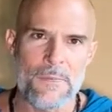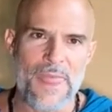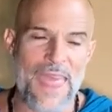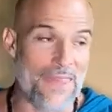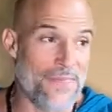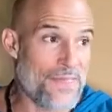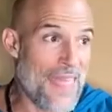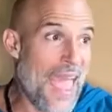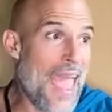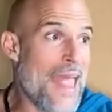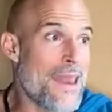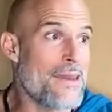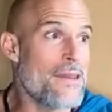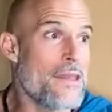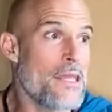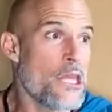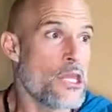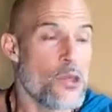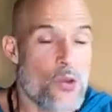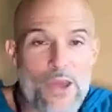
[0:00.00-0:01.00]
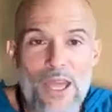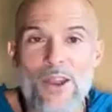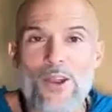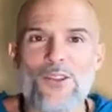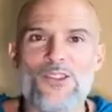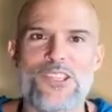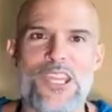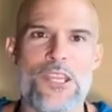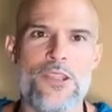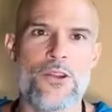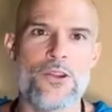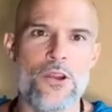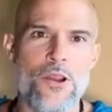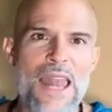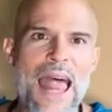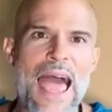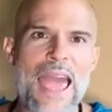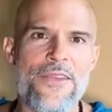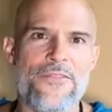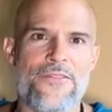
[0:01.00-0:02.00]
And then you can continue your
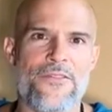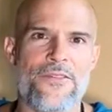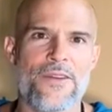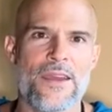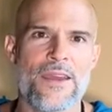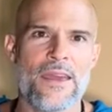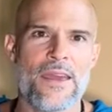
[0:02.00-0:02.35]
life.